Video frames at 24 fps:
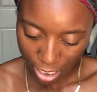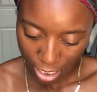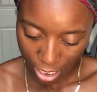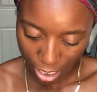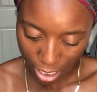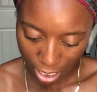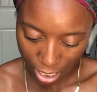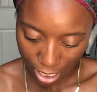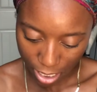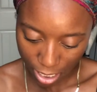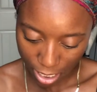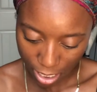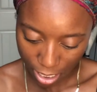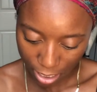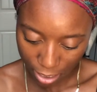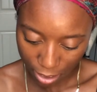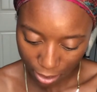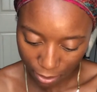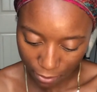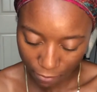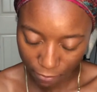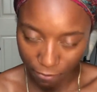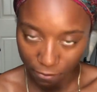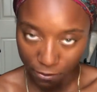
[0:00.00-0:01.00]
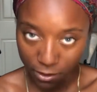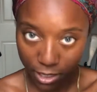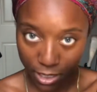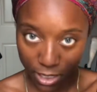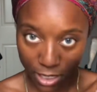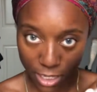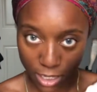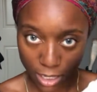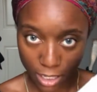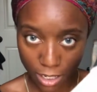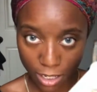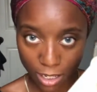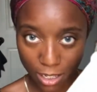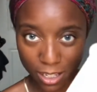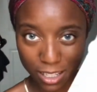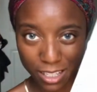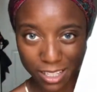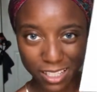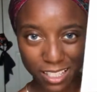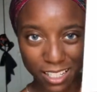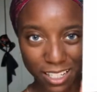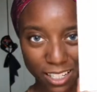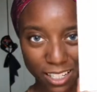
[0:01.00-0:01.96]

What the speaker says: and vegan. It says